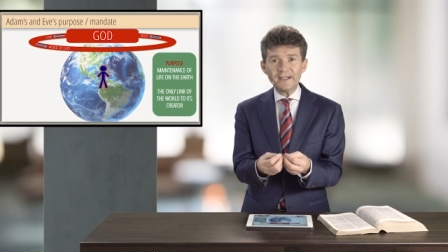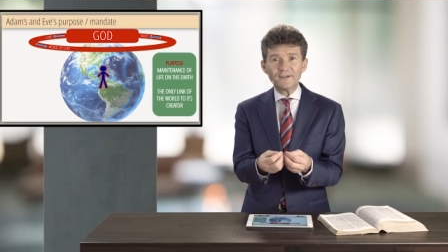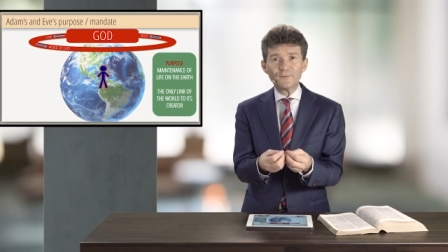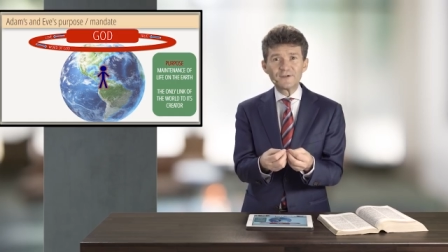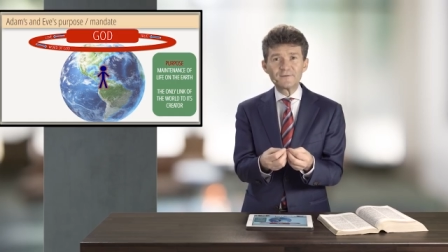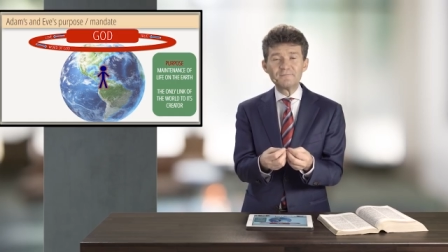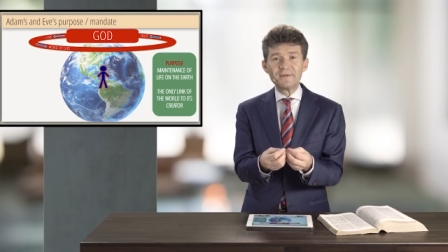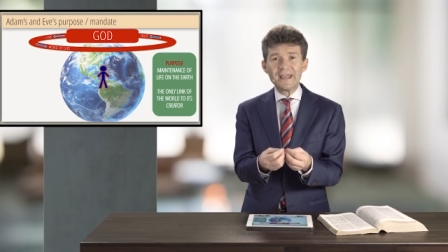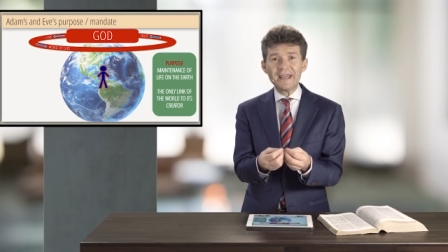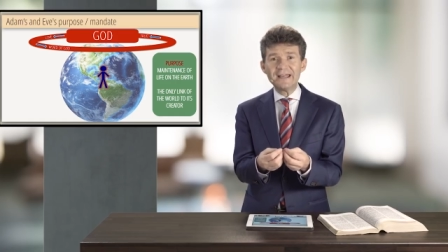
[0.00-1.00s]
that was
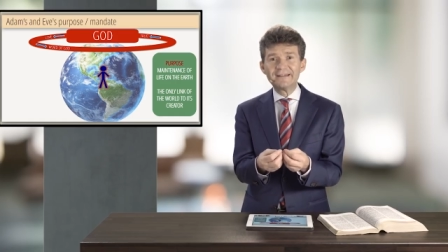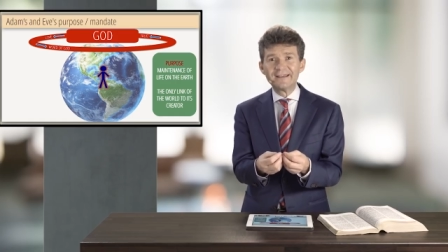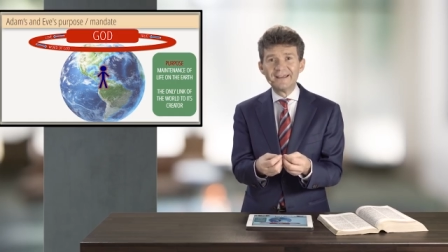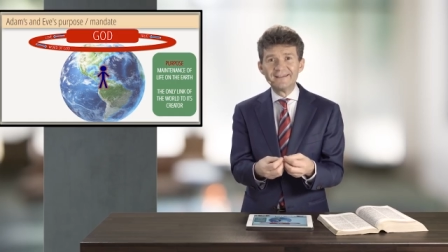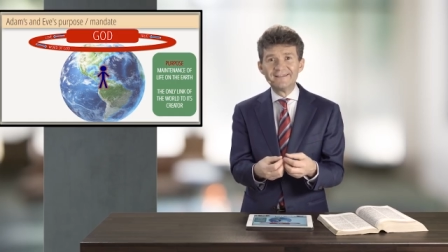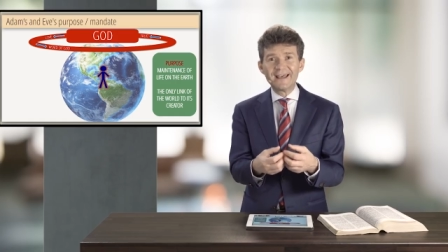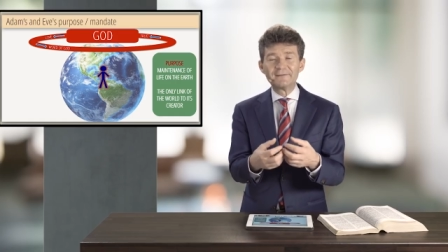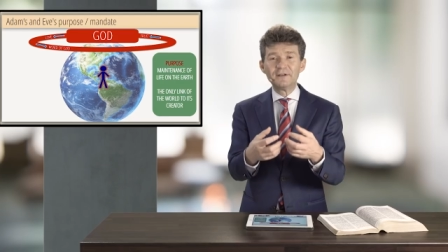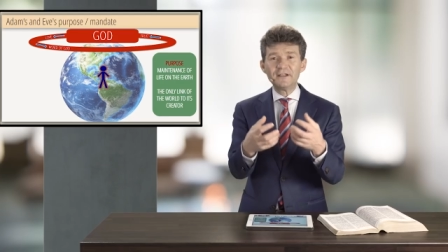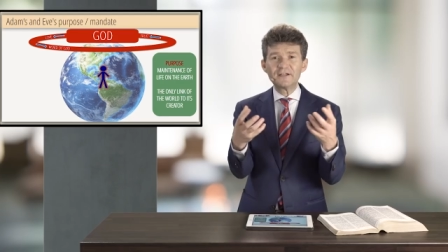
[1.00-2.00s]
made the
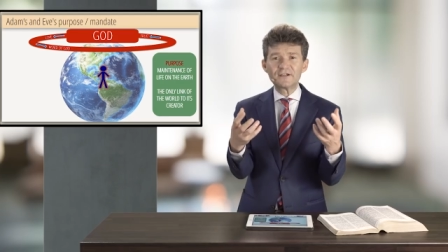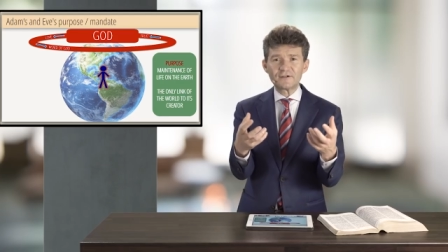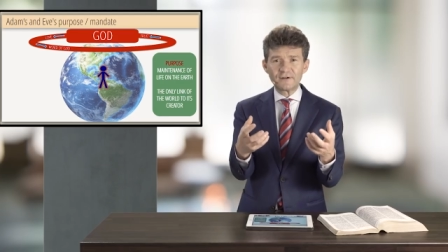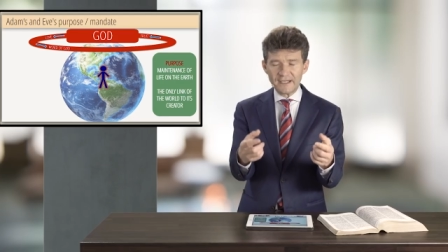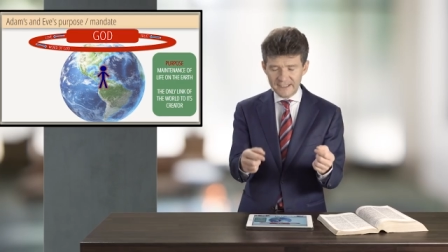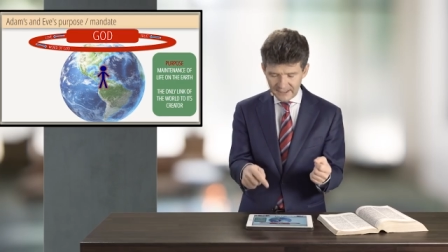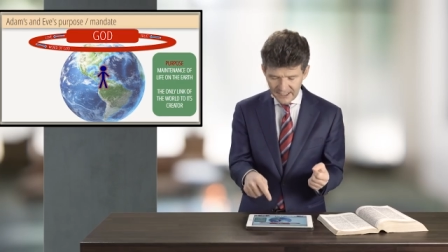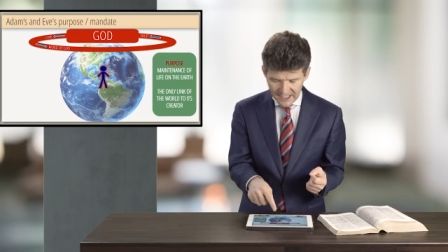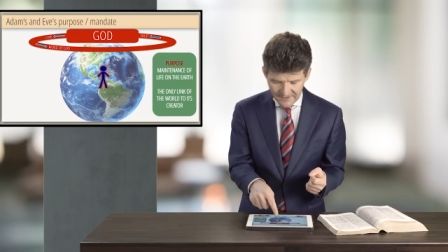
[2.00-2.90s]
administrator